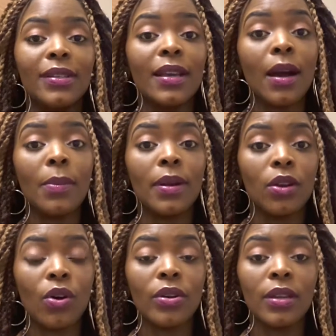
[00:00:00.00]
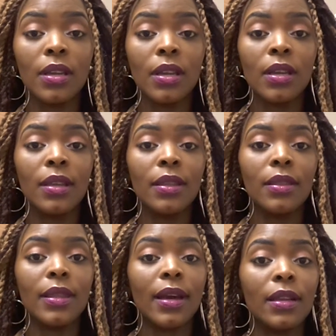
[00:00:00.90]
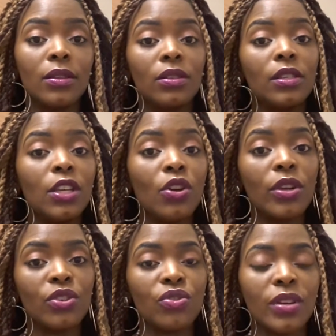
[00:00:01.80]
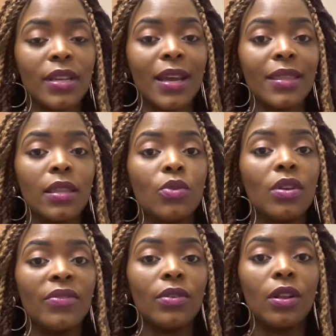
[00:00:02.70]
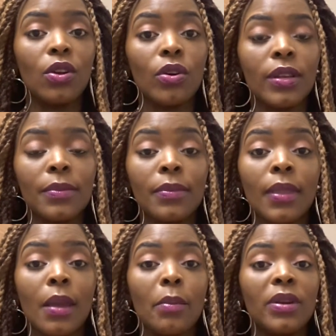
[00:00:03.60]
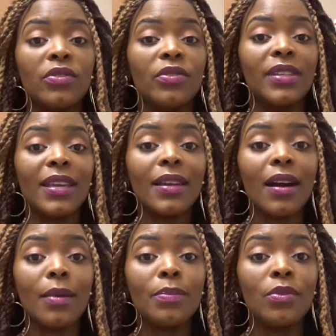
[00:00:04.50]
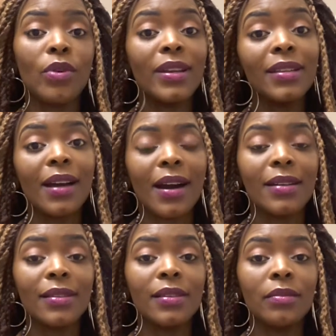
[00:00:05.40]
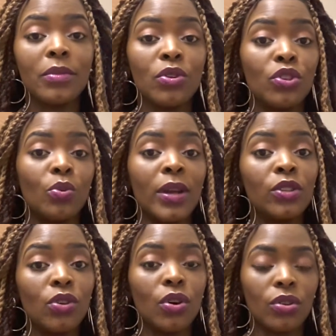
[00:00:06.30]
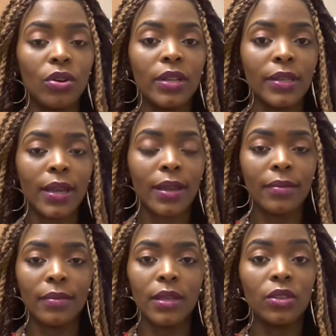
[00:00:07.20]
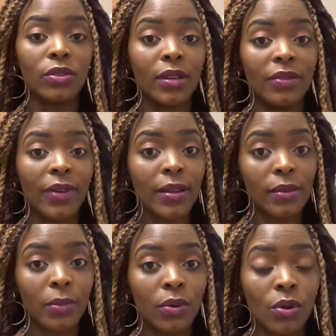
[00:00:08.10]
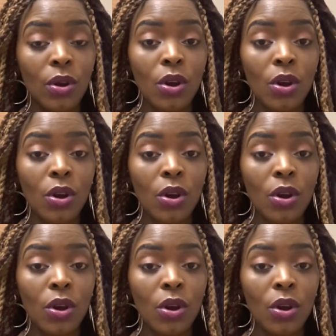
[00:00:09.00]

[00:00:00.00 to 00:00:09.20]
take up a loan, they can see your history and then they'll give you a loan. But you're taking up credit cards because you want to go on holiday, it's not advisable.